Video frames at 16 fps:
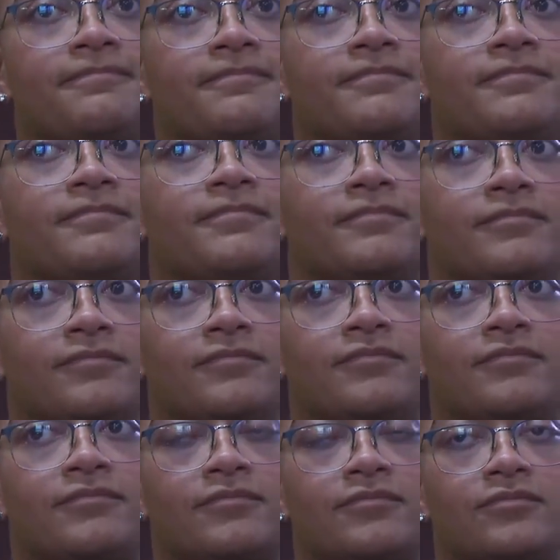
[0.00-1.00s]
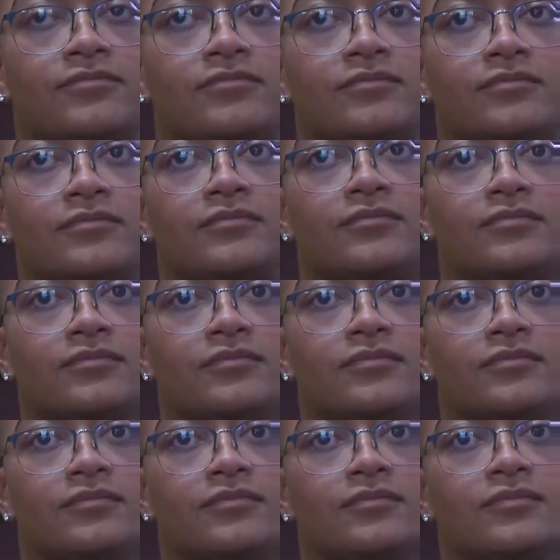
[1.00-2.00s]

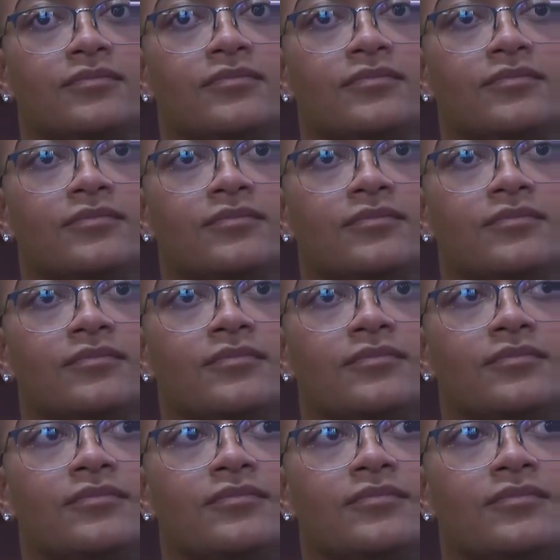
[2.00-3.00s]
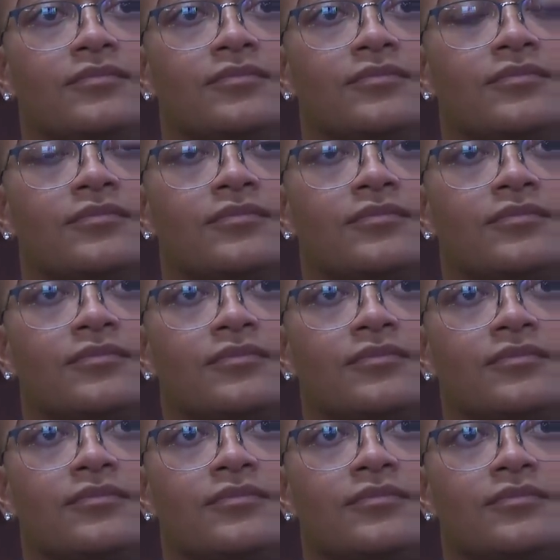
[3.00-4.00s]

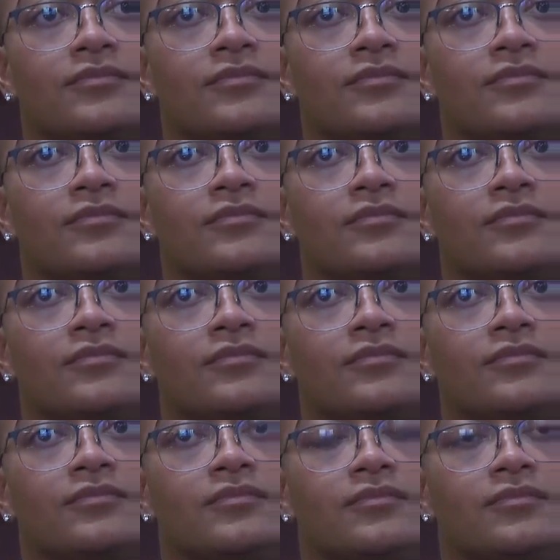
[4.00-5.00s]
This person isn't speaking.